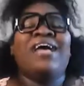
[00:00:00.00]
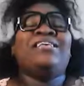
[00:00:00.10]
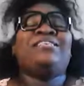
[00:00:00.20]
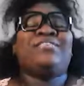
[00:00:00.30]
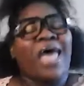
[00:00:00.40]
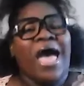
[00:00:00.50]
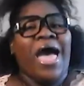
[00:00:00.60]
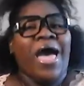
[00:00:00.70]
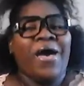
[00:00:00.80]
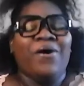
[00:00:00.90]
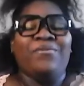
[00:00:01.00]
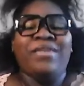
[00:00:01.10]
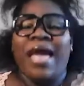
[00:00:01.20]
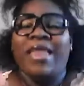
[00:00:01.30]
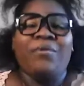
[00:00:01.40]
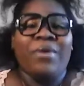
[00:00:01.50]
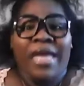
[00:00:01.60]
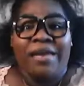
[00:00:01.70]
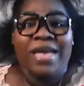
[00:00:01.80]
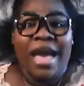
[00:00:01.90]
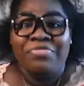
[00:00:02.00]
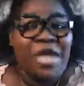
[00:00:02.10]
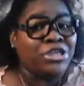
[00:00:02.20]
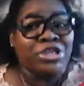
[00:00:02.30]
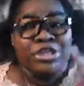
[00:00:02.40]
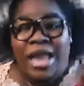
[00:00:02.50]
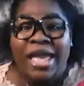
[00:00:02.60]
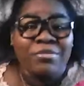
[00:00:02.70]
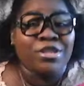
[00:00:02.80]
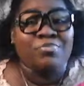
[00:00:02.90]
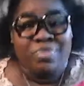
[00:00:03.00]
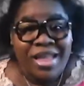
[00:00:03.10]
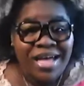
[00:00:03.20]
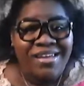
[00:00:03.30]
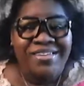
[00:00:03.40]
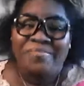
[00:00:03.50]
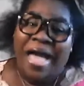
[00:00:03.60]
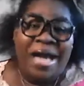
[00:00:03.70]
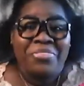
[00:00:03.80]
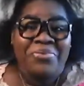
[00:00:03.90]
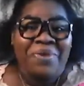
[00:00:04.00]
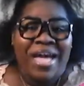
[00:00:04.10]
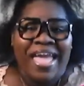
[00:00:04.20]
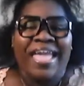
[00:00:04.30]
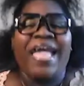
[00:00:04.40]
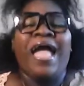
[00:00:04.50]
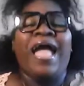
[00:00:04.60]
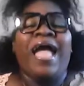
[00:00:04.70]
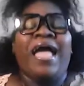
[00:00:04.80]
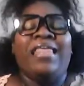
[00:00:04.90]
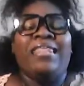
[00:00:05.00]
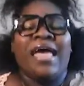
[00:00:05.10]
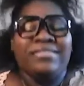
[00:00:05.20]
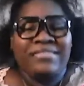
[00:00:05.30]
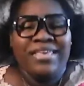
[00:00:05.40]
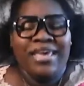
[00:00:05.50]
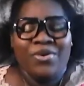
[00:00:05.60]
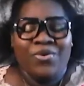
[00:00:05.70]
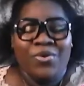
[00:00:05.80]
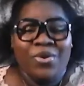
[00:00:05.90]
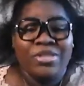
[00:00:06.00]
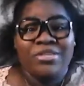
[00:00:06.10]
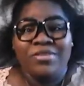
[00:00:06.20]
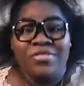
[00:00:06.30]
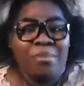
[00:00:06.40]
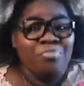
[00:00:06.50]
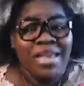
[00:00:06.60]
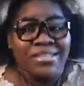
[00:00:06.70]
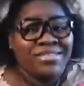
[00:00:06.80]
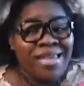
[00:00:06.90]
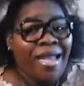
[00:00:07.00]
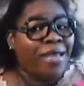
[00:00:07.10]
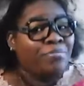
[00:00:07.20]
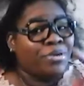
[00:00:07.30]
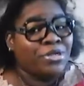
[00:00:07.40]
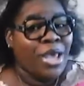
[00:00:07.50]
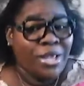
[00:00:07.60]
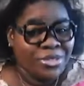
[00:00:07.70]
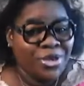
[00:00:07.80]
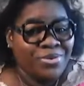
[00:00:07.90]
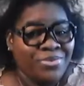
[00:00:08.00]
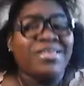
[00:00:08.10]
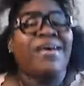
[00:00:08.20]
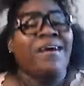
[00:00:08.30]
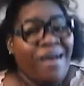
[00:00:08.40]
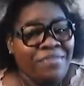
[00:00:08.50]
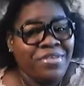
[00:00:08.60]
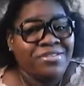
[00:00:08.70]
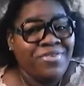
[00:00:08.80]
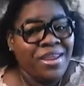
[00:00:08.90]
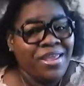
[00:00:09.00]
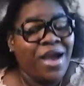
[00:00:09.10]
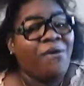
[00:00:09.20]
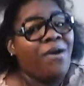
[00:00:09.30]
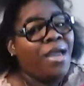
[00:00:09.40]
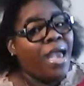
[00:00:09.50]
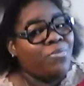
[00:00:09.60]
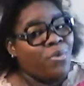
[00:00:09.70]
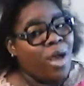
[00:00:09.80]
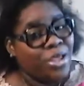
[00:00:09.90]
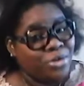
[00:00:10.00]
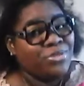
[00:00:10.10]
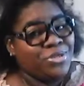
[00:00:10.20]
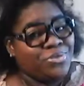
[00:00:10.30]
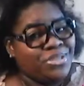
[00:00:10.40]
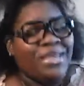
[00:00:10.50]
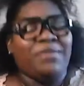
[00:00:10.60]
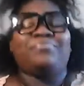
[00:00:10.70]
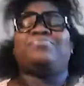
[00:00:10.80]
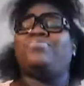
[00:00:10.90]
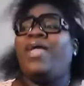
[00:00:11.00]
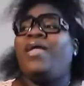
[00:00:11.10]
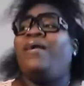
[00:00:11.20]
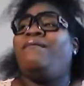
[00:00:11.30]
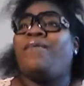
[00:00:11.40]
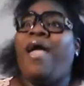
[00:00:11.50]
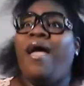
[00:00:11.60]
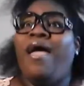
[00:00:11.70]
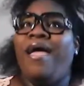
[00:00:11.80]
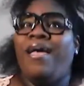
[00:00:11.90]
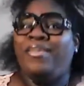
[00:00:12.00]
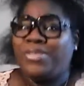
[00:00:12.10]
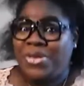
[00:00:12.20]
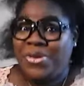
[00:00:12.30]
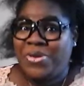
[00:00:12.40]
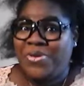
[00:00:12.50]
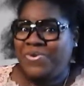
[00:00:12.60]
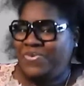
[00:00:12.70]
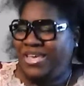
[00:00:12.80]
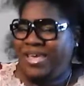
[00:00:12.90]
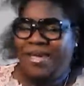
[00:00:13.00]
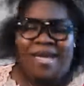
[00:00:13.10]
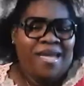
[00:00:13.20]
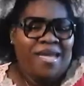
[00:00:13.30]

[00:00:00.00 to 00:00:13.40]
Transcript: So, now that we have got that shameless plug of out the way, let's get on to the meat and potatoes of this video. And while you tuned in, yes, okay.